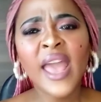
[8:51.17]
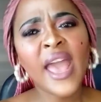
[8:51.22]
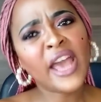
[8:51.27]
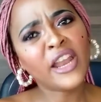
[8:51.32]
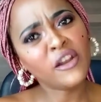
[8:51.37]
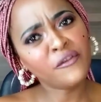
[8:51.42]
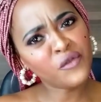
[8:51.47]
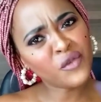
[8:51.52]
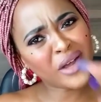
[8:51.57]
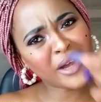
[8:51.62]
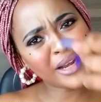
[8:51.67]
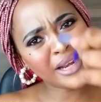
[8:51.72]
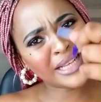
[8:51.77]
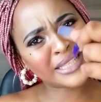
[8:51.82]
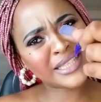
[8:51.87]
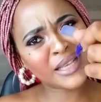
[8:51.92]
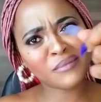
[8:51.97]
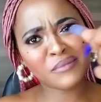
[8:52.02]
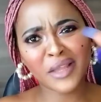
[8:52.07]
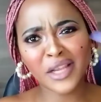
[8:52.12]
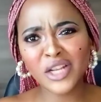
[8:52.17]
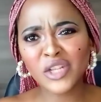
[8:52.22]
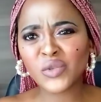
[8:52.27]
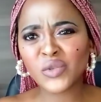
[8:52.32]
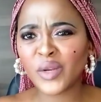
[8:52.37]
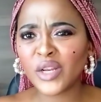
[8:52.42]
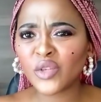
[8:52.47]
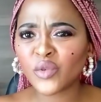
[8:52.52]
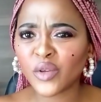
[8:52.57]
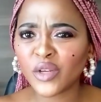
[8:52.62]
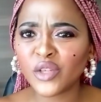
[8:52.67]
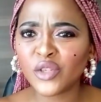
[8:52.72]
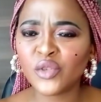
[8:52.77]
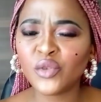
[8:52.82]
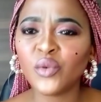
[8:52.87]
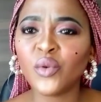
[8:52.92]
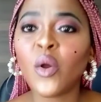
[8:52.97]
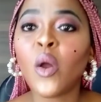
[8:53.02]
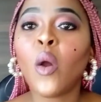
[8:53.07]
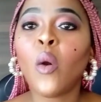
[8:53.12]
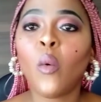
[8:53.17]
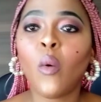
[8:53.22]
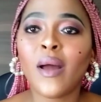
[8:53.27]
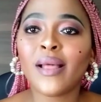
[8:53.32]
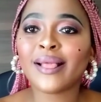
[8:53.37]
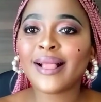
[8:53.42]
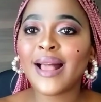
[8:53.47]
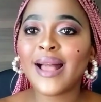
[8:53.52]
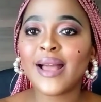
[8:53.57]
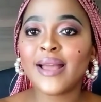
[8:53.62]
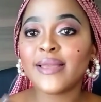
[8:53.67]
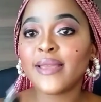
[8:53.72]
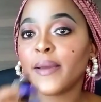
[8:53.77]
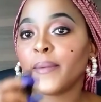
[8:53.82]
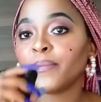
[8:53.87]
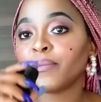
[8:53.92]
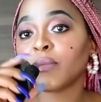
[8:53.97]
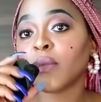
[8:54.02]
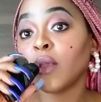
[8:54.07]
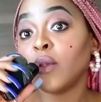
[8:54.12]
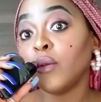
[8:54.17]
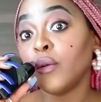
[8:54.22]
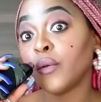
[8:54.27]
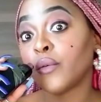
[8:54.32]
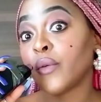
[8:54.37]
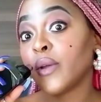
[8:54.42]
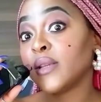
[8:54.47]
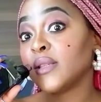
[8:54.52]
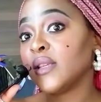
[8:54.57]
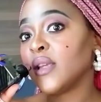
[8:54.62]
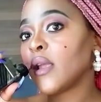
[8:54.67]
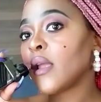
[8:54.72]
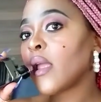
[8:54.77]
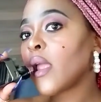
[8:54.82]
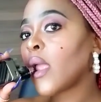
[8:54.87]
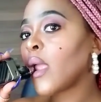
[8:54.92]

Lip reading: And if you can't accept that in 2022, what's that? You're crazy.